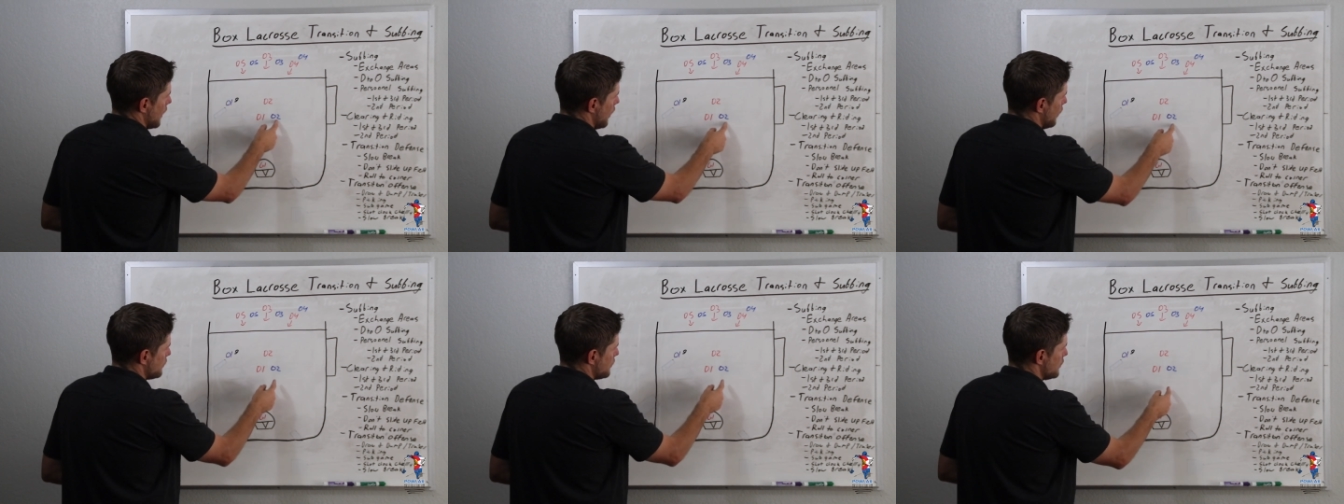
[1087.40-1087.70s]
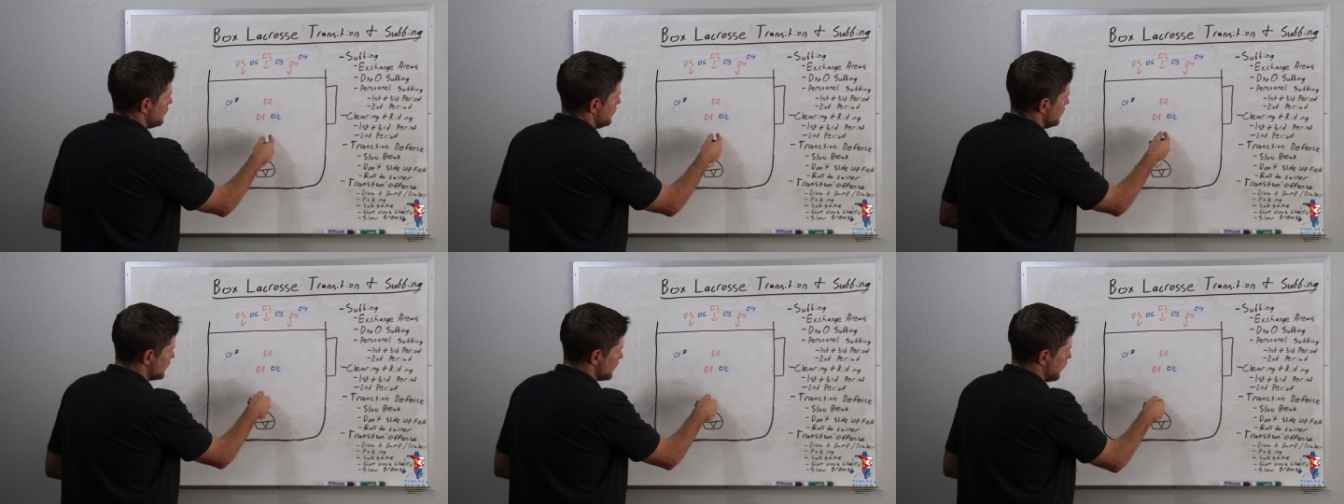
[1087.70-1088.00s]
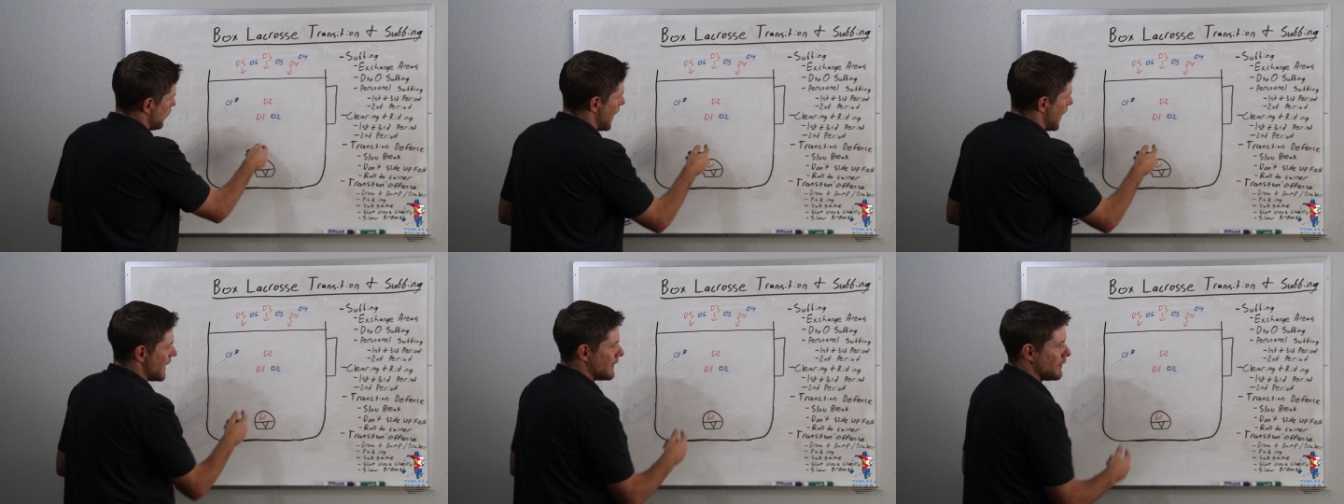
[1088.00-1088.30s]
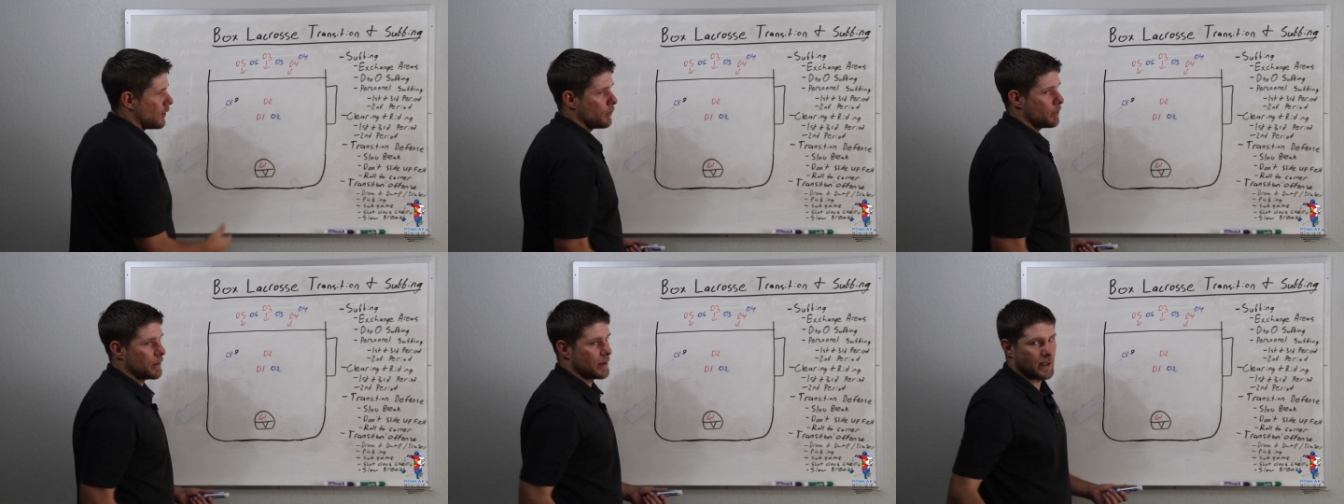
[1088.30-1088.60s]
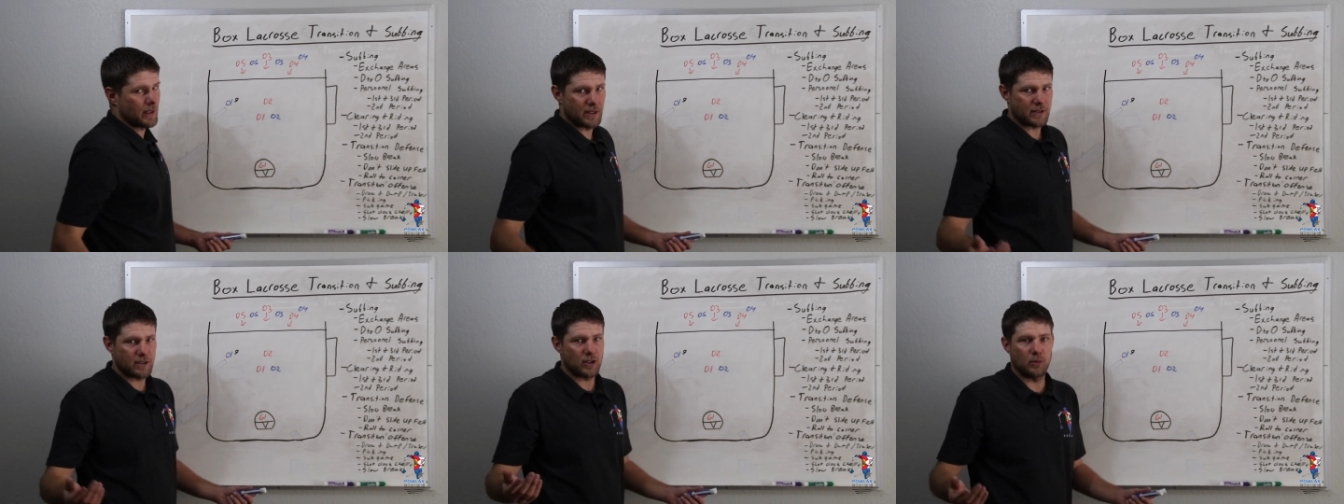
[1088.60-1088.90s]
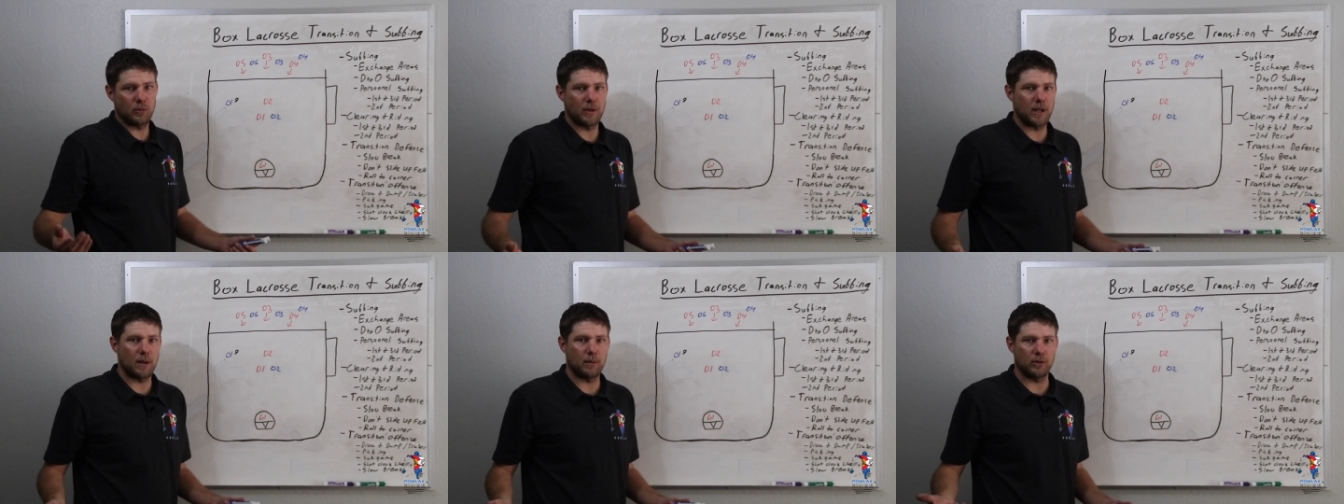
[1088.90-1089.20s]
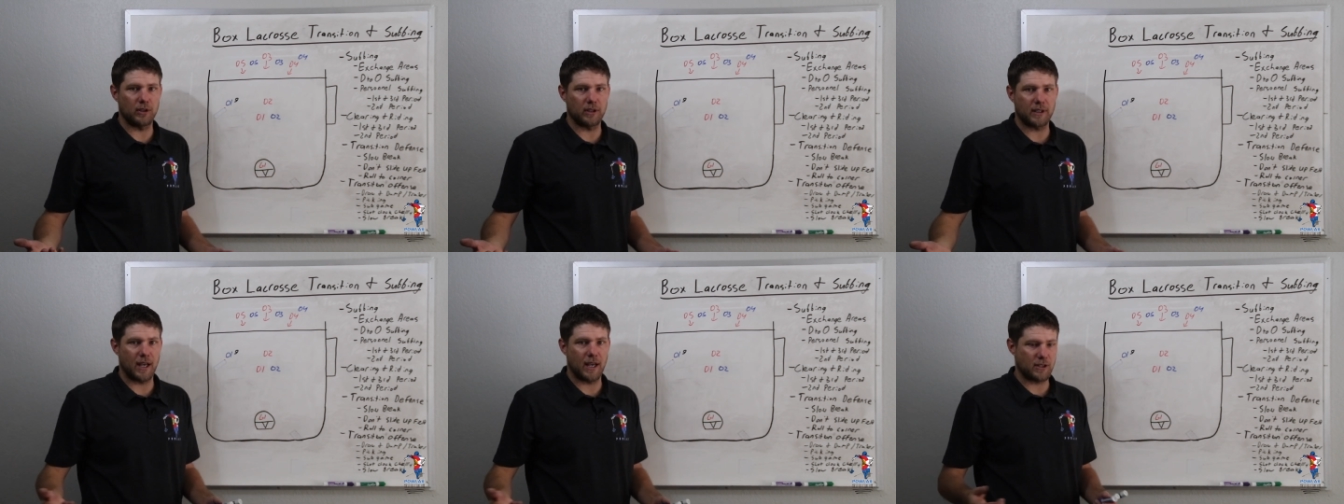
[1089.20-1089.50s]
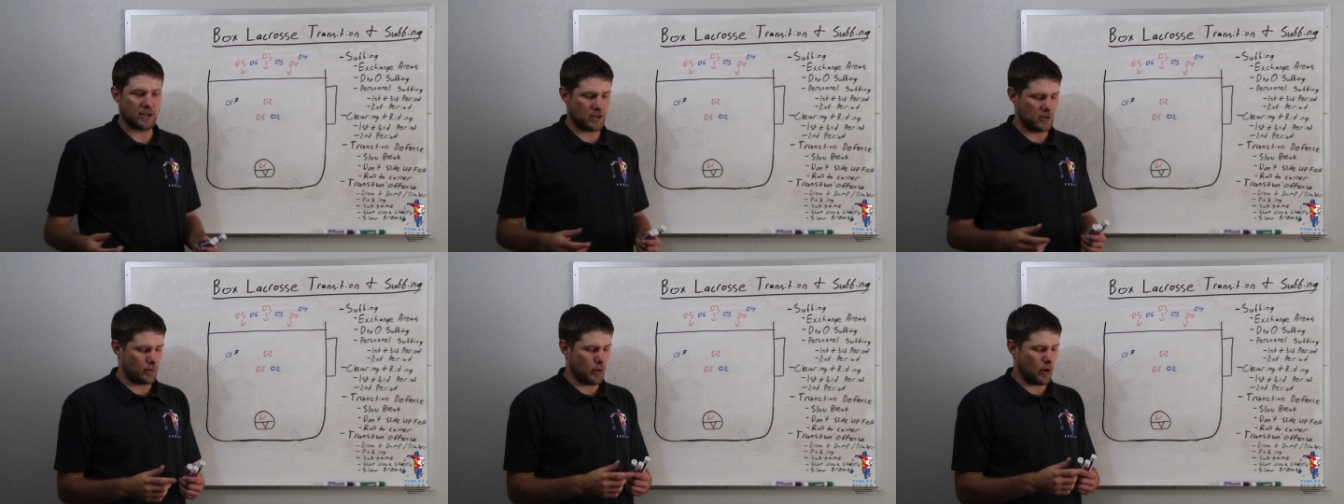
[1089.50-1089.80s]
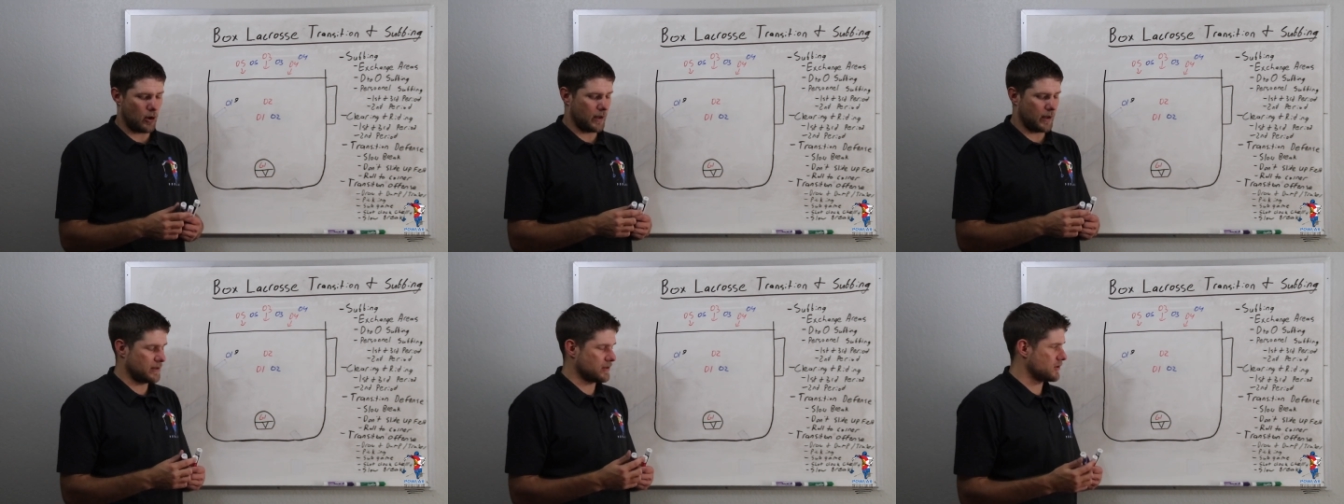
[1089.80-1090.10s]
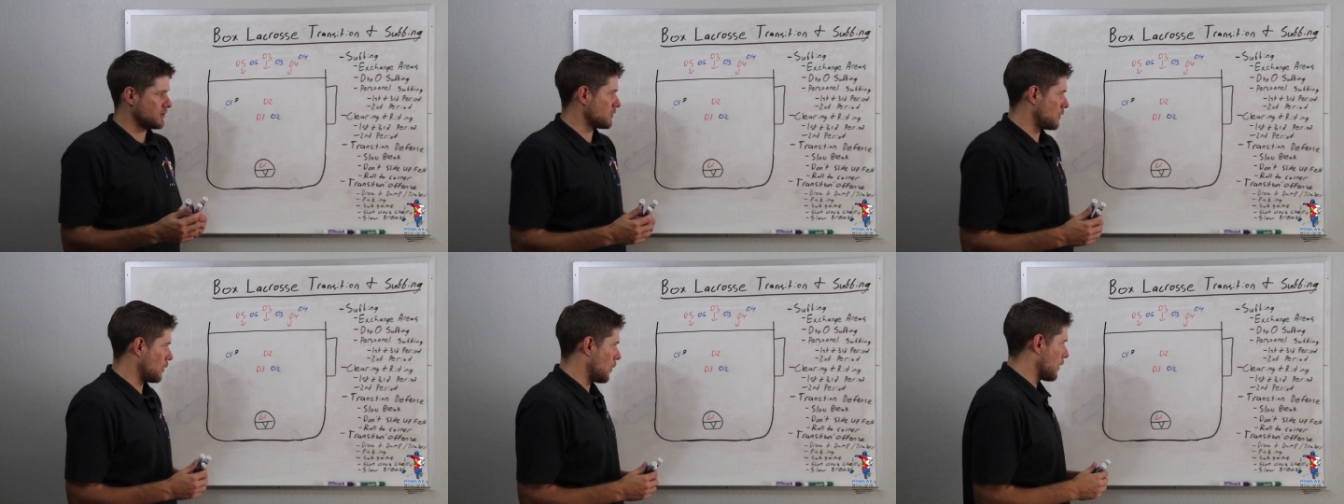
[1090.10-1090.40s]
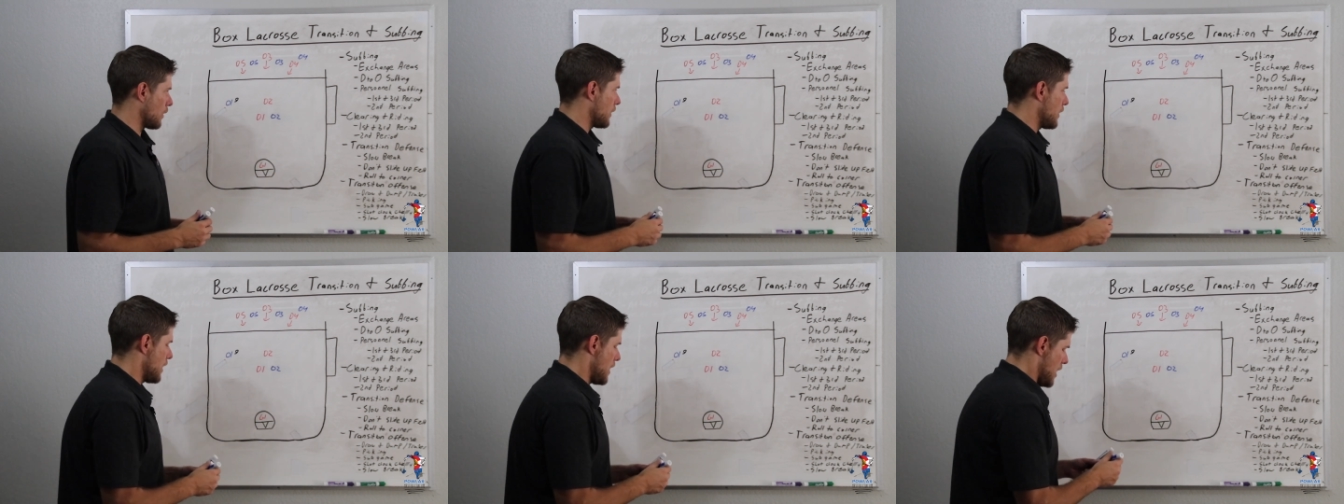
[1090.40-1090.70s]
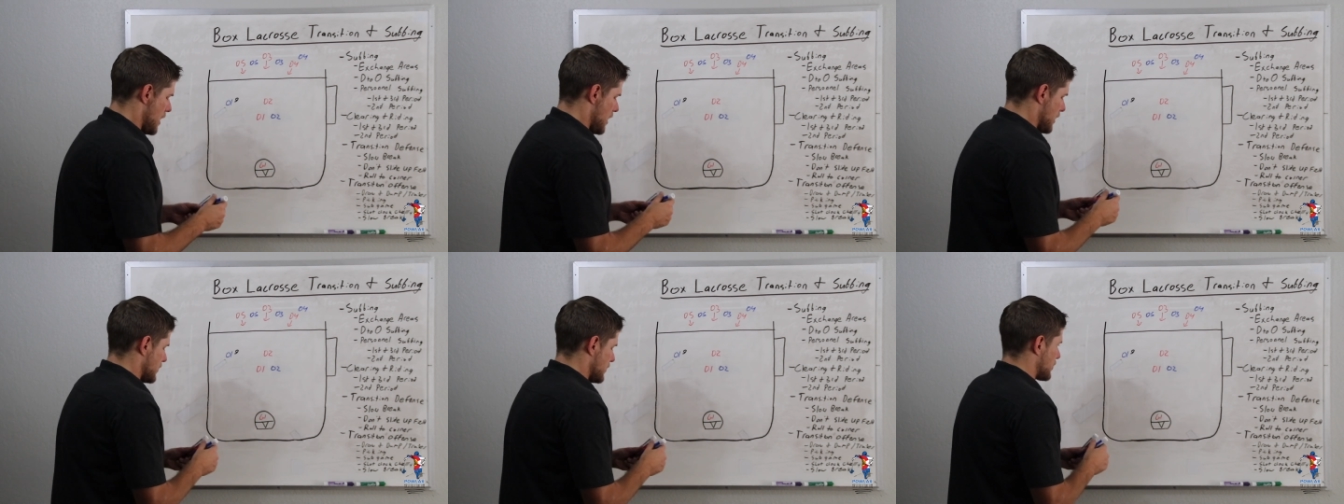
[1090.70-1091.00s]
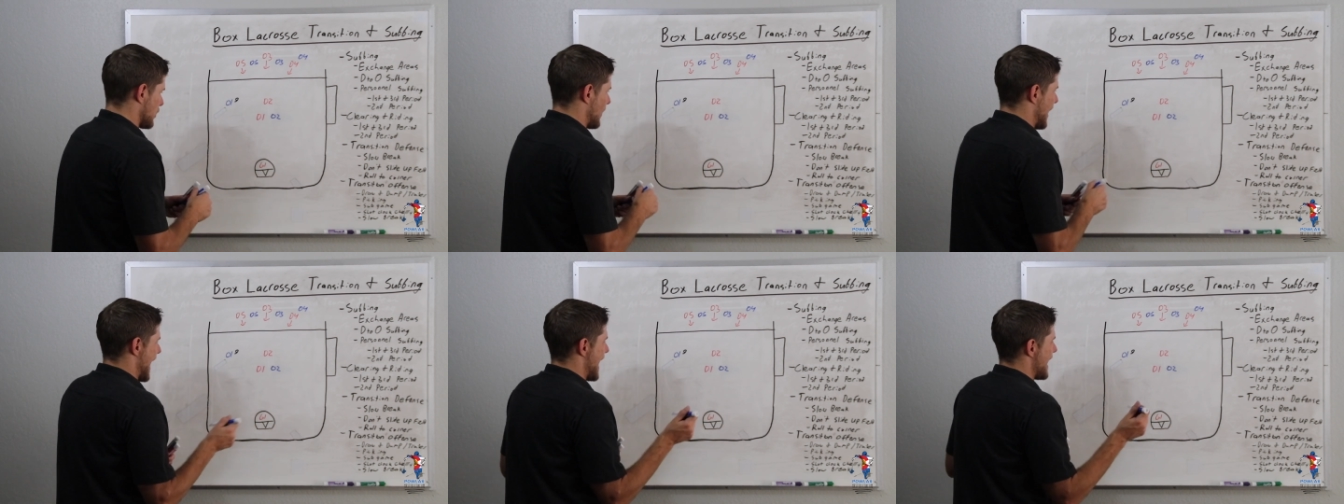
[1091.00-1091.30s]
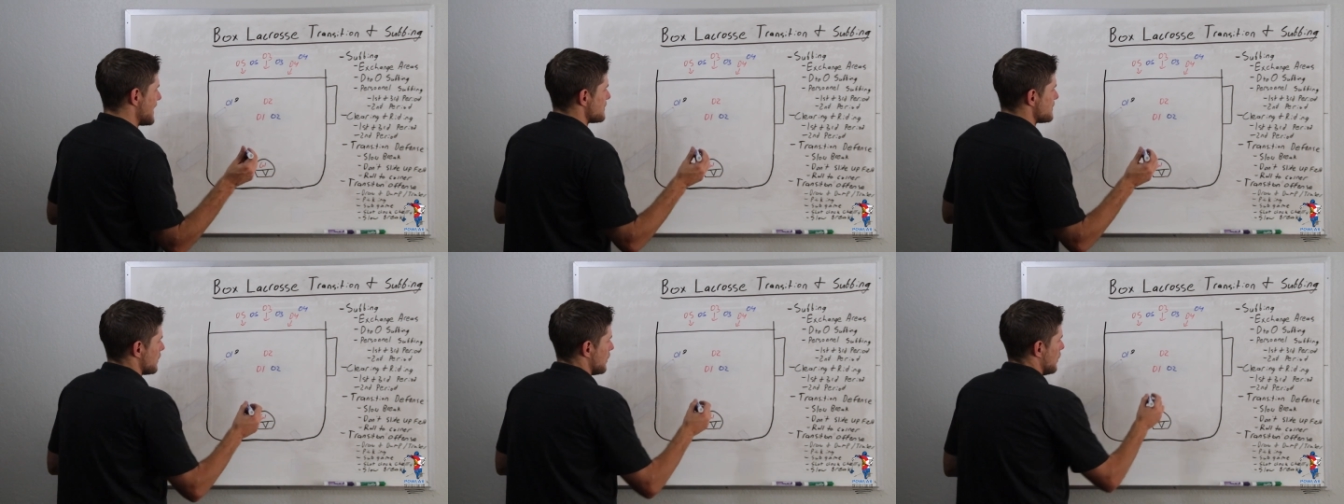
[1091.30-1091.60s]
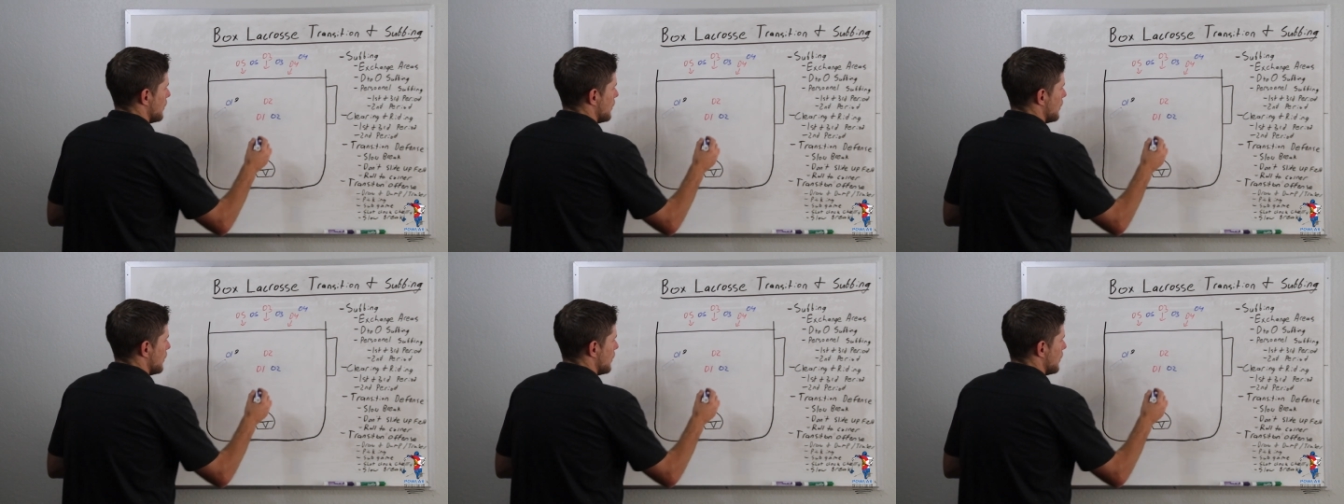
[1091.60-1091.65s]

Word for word: 02 is wide open. He's going to be able to catch the ball and score. So as